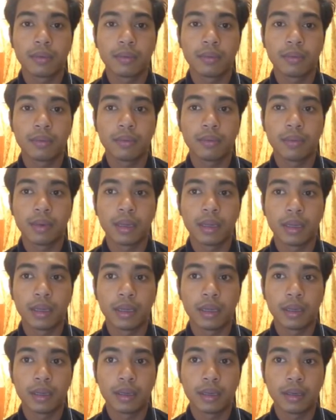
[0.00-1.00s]

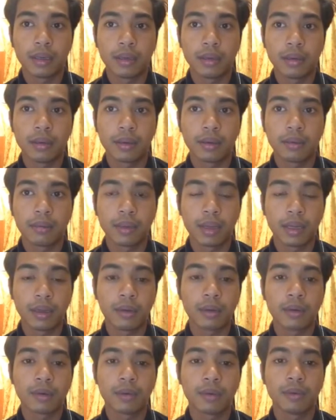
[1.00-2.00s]
my
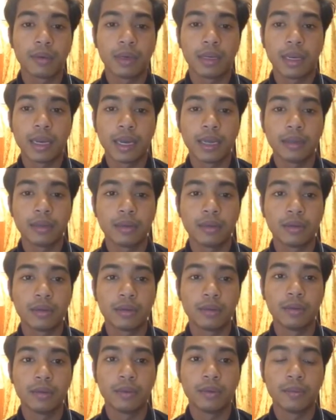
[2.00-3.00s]
group would like
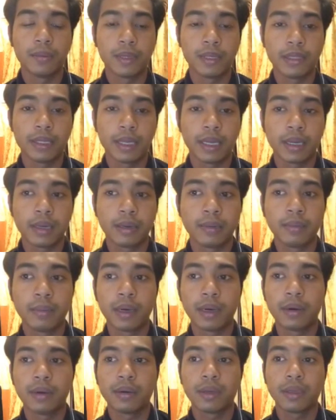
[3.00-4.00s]
to present about
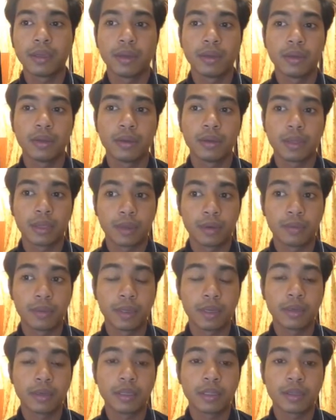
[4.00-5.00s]
human
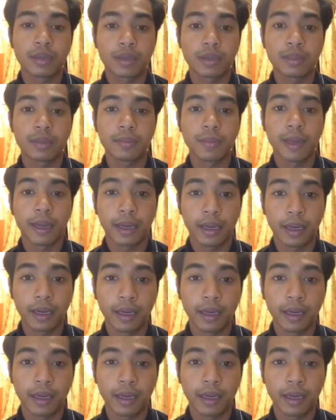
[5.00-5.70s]
resource planning.